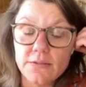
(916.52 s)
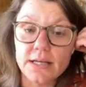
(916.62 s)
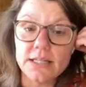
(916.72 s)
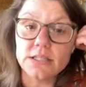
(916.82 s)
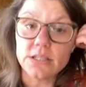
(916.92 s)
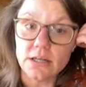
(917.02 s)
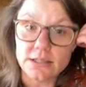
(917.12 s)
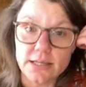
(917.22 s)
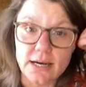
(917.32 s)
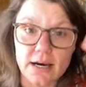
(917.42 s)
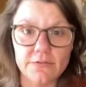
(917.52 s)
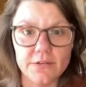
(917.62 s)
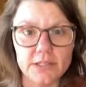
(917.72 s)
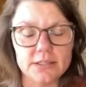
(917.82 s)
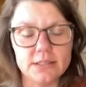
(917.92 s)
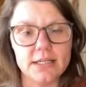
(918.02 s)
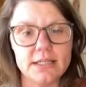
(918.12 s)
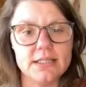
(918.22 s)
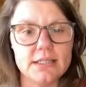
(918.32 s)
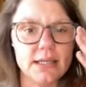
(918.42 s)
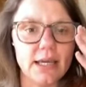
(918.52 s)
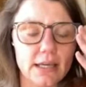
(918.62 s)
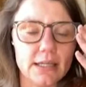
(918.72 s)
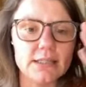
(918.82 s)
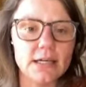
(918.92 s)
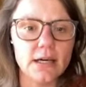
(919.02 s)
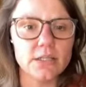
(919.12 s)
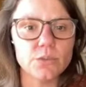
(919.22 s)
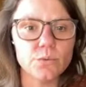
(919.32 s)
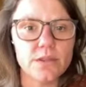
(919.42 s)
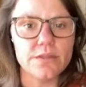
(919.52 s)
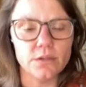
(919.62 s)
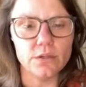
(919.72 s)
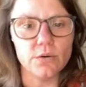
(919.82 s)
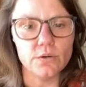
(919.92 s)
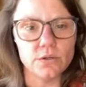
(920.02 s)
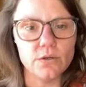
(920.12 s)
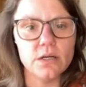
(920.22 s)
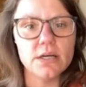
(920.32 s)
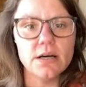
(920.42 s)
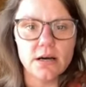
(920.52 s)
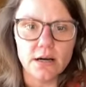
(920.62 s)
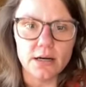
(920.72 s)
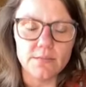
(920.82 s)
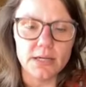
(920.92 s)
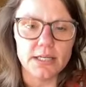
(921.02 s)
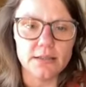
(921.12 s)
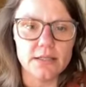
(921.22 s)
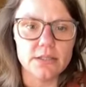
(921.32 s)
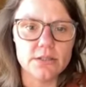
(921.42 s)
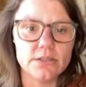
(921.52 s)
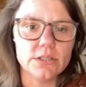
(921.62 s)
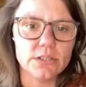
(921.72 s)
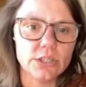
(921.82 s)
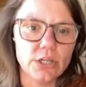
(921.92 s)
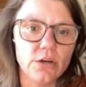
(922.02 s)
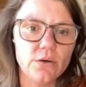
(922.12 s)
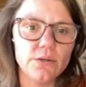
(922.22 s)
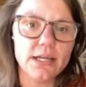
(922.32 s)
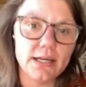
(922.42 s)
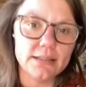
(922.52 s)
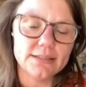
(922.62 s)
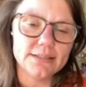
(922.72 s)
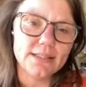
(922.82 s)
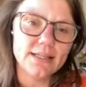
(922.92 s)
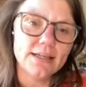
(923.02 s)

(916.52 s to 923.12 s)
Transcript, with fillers: they need to talk to the Alfies. They need to get in touch with the local hard money lenders to show, yes,